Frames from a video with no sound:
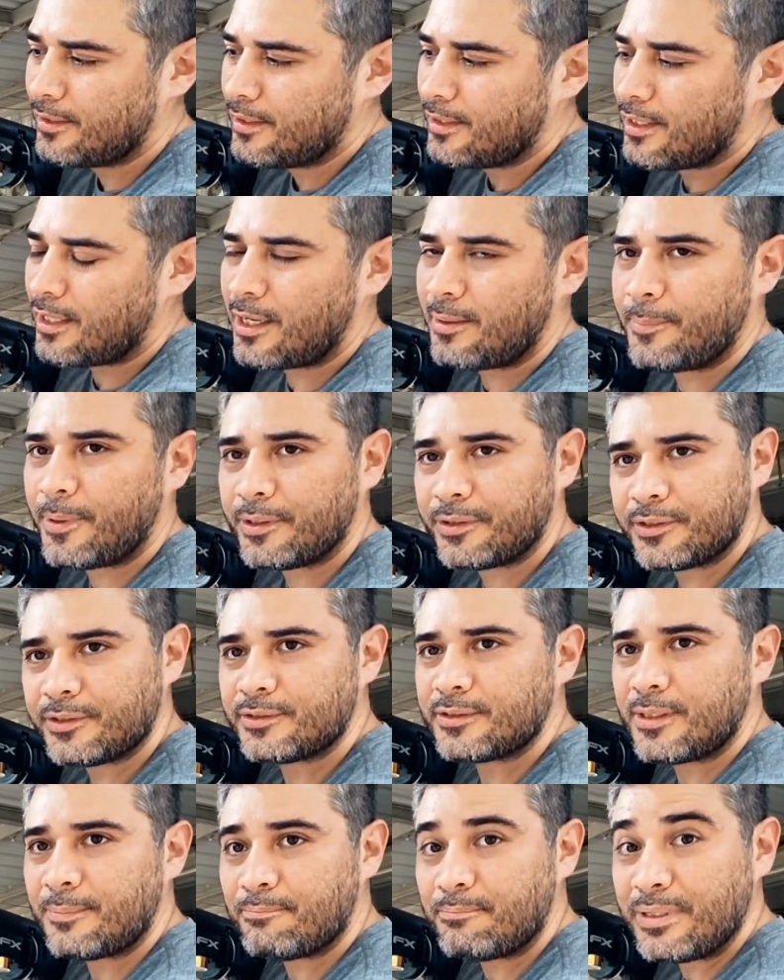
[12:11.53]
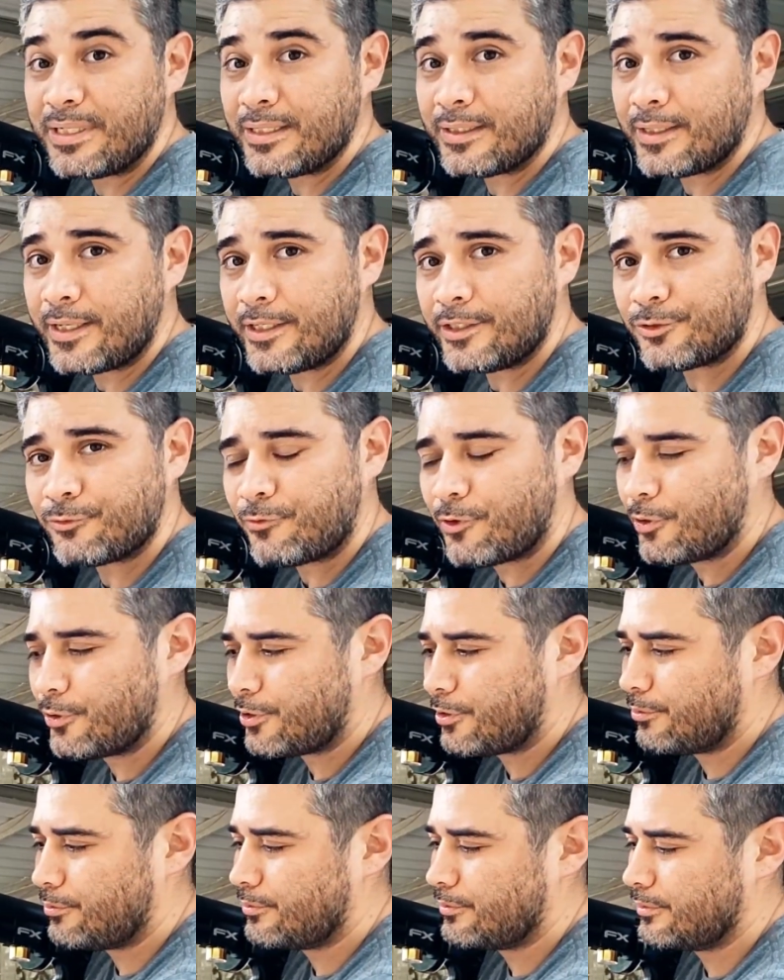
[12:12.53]
I bought this at B&H
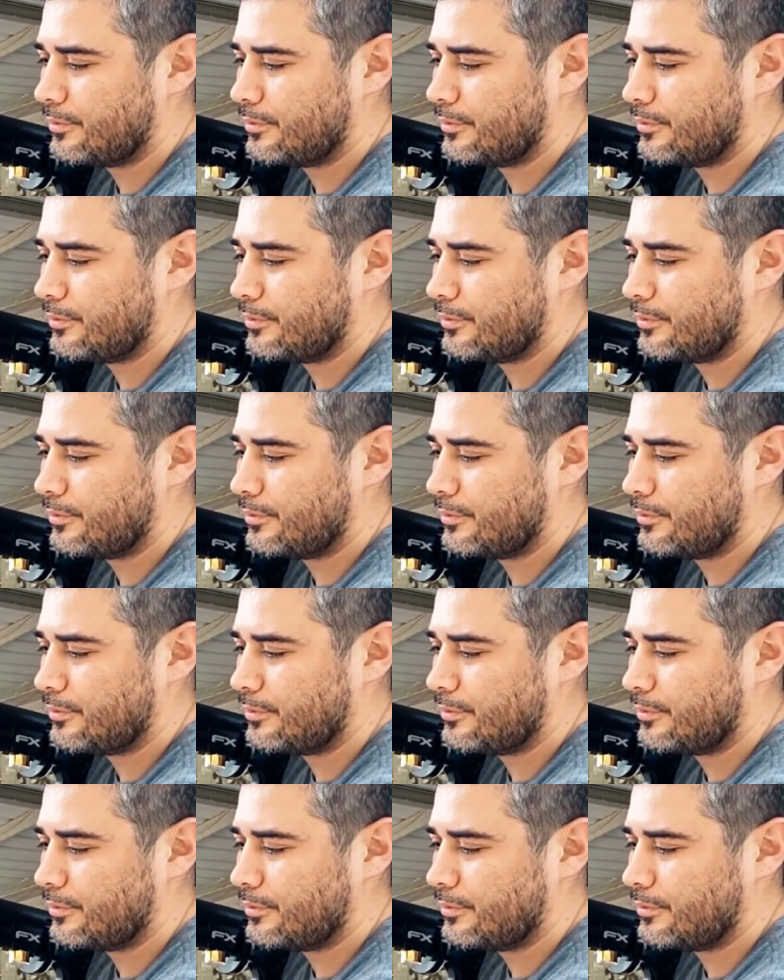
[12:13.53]
Photo.